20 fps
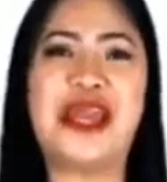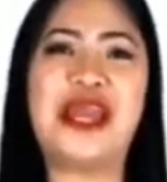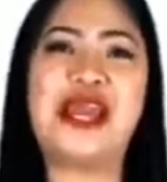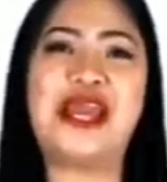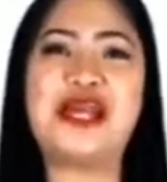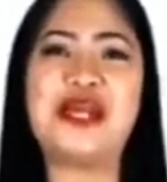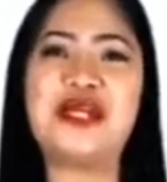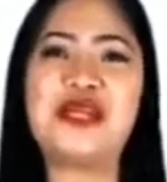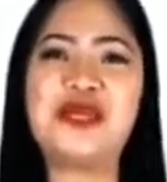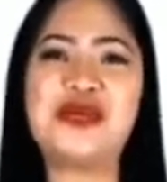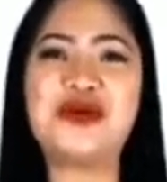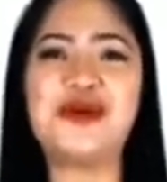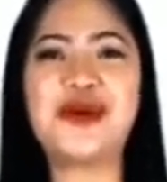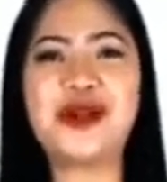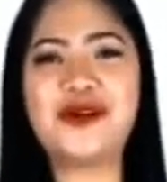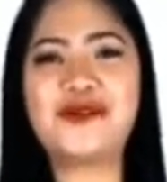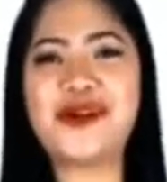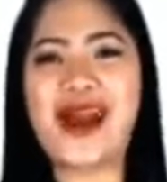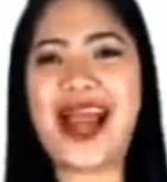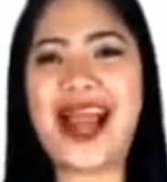You are
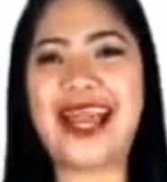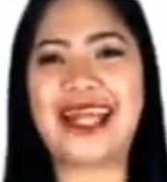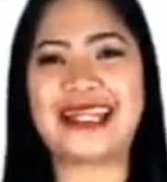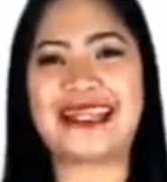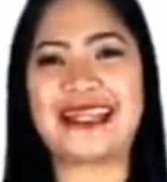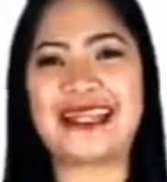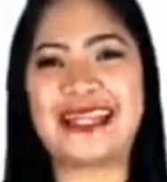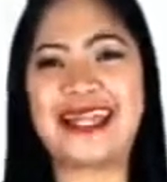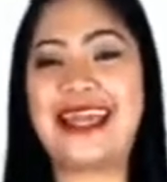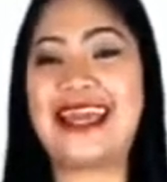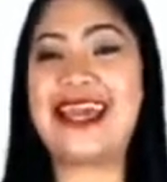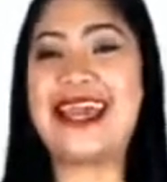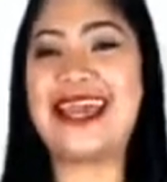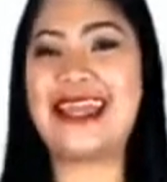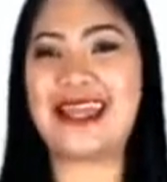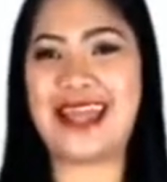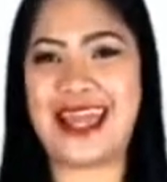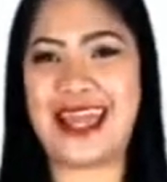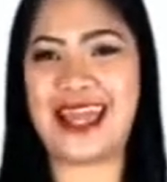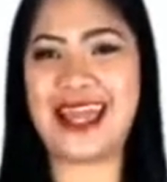right. It
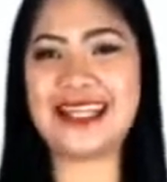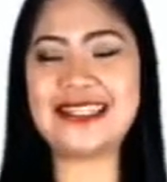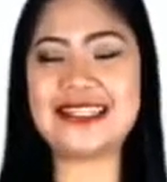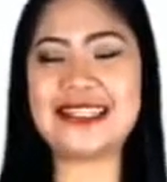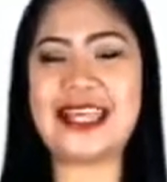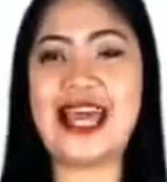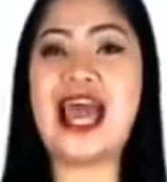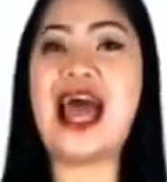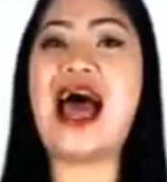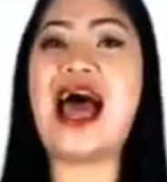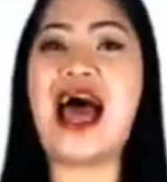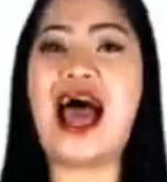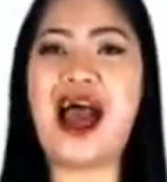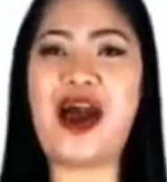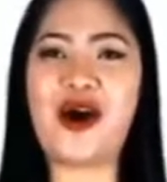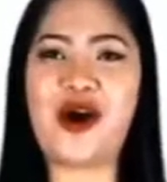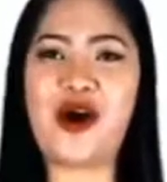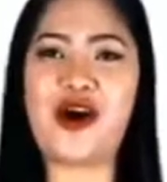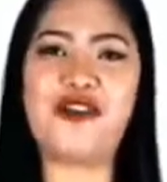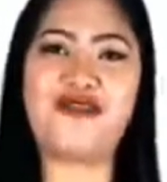is a
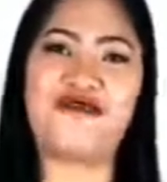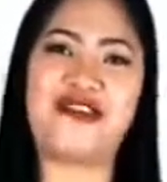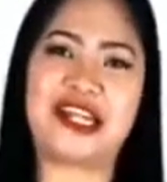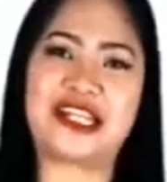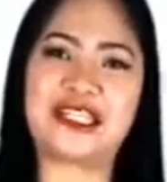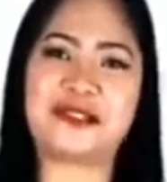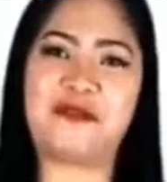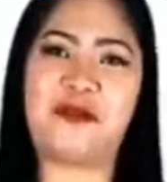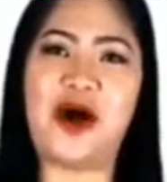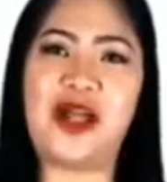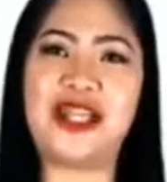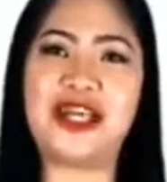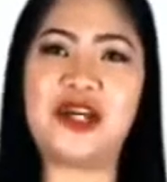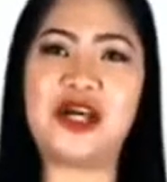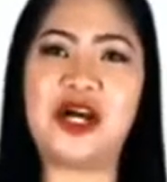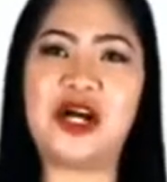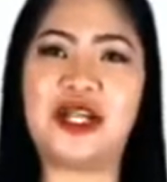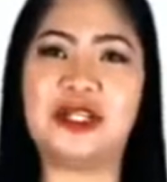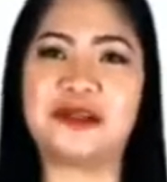convex polygon.